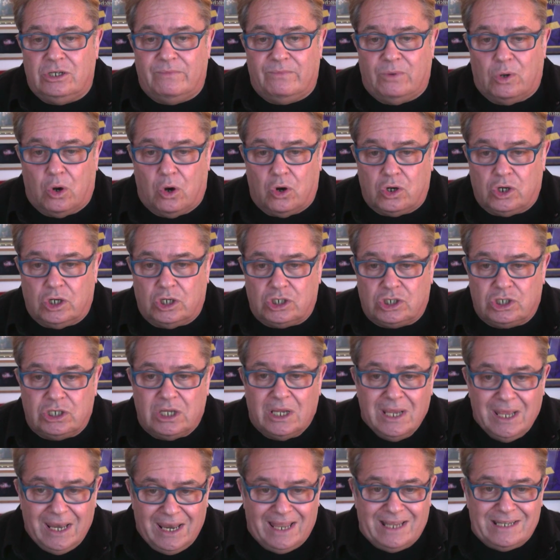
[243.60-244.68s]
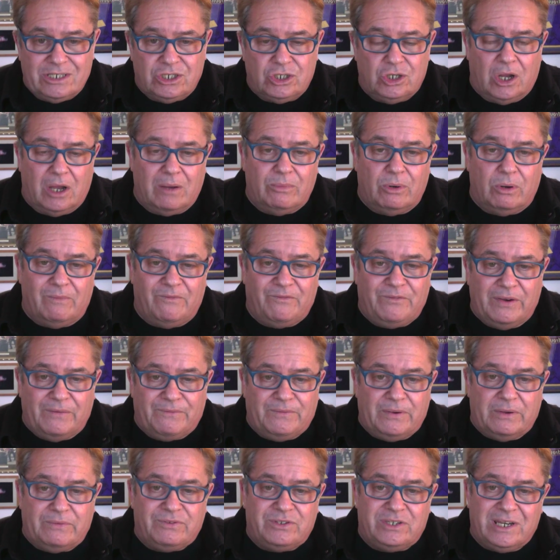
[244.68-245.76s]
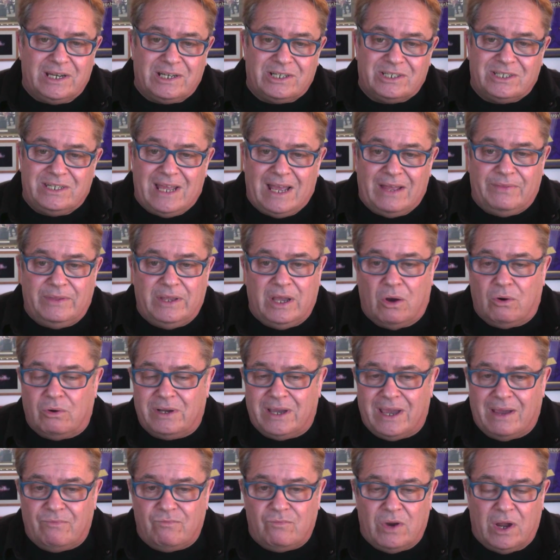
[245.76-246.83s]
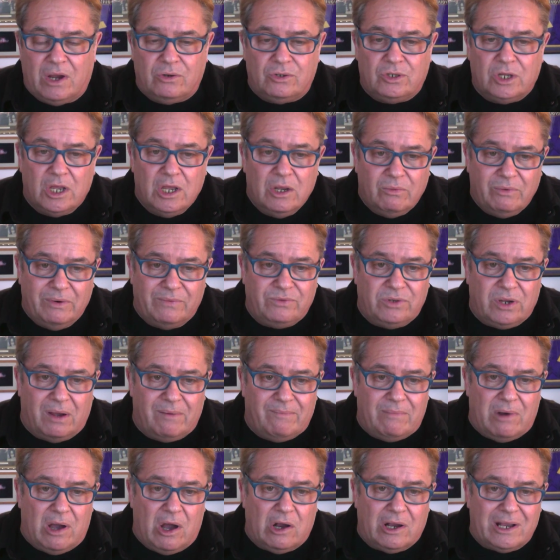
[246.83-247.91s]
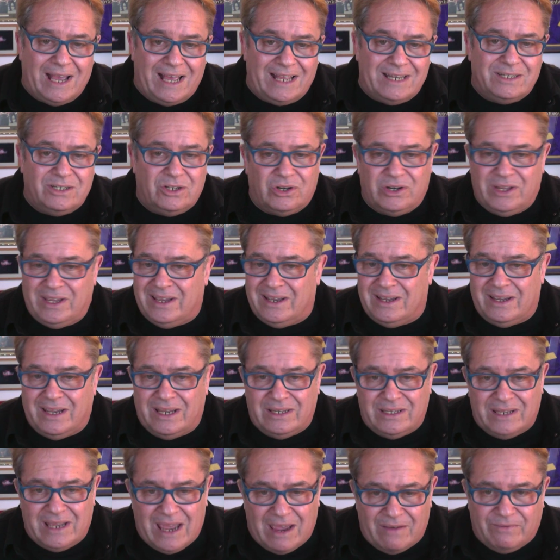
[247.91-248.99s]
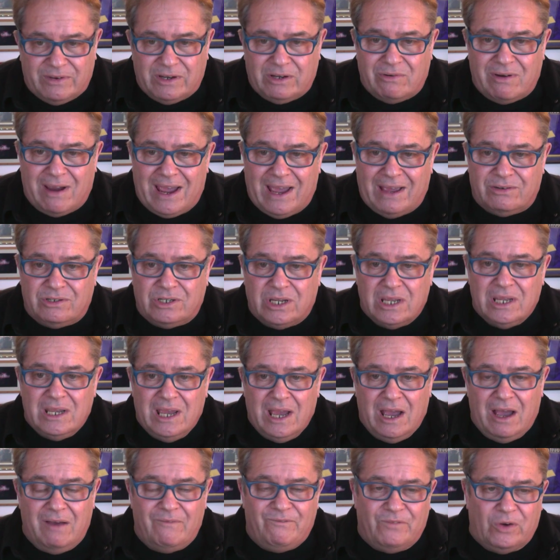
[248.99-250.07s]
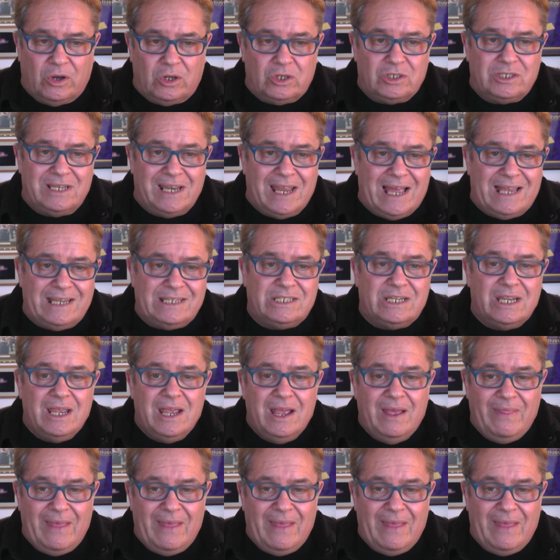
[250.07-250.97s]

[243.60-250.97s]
of August, last time up 5th of 6 down the Old Kent Road with Tom Marquand on it in the heavy ground at FFOS last.